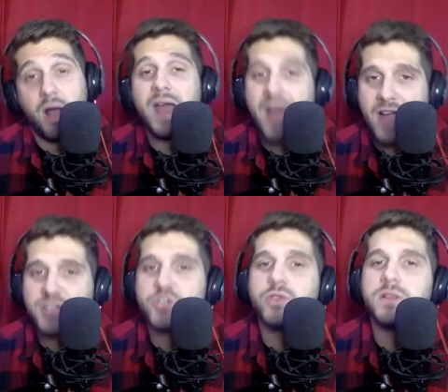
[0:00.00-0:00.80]
I
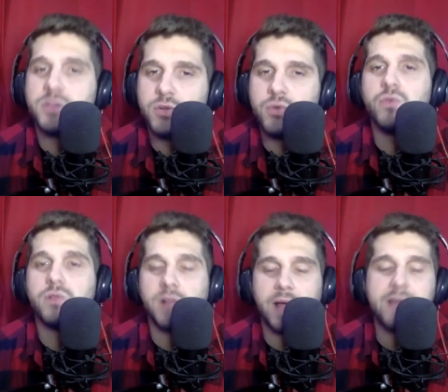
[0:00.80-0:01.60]
actually do
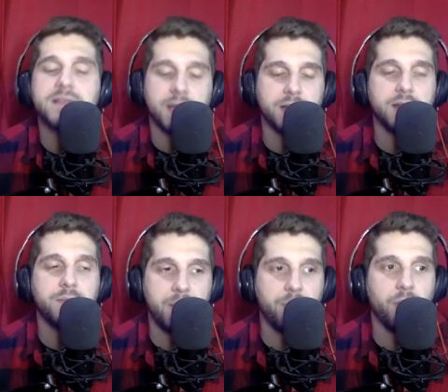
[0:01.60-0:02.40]
like telling
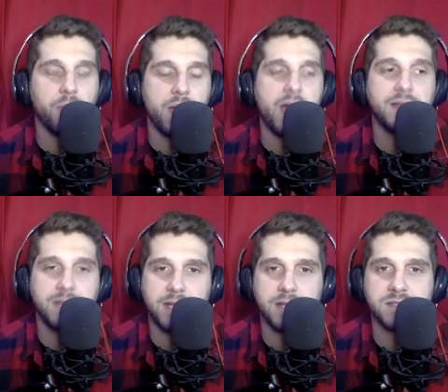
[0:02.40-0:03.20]
people my
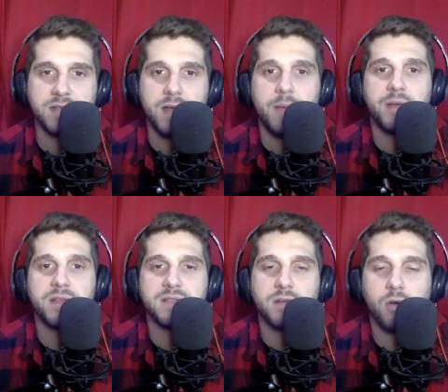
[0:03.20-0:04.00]
ideas
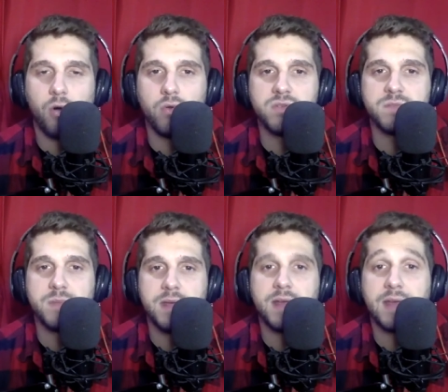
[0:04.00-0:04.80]
because it holds
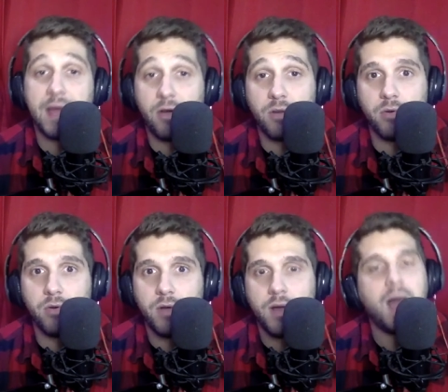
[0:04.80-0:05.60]
me
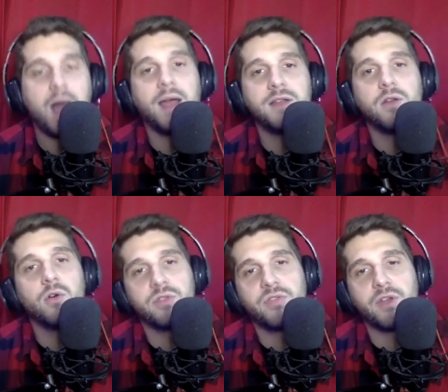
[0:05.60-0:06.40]
accountable. I
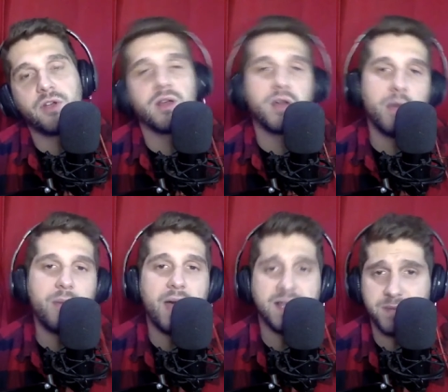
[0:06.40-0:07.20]
know that they're going to
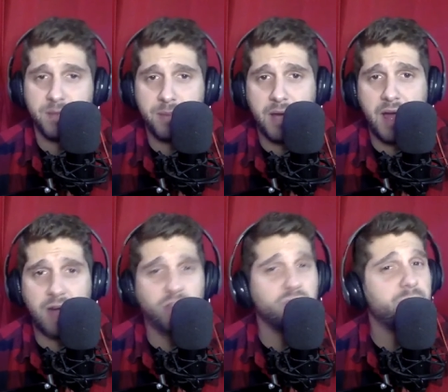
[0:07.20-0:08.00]
come ask me about it.
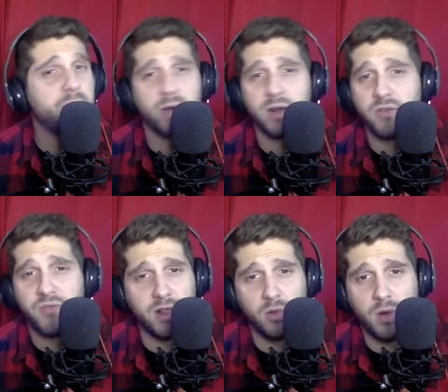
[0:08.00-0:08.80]
I know that people are going to
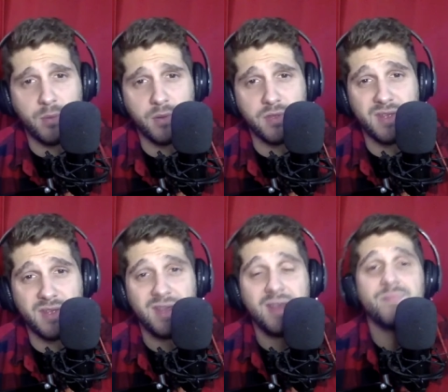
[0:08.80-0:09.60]
follow up with
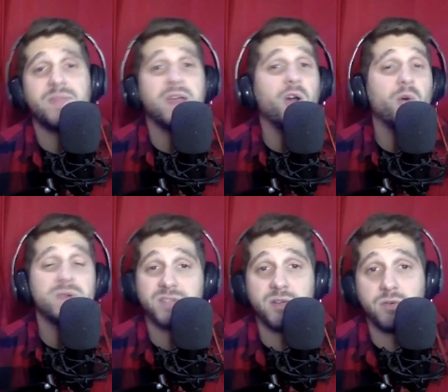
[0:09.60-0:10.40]
it. They
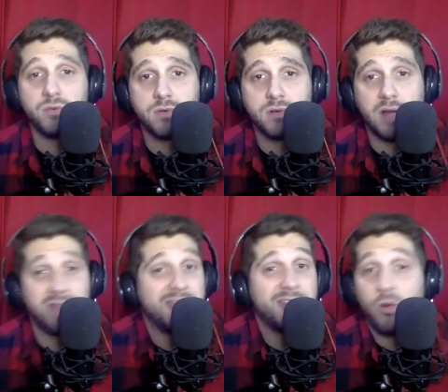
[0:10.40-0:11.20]
always do.
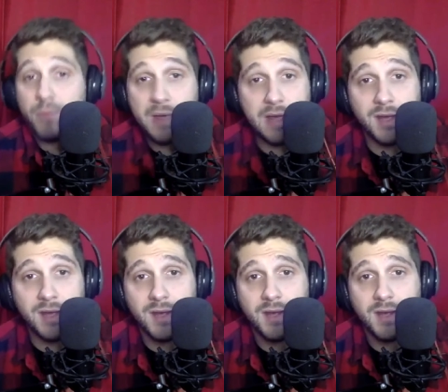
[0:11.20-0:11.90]
And they know me.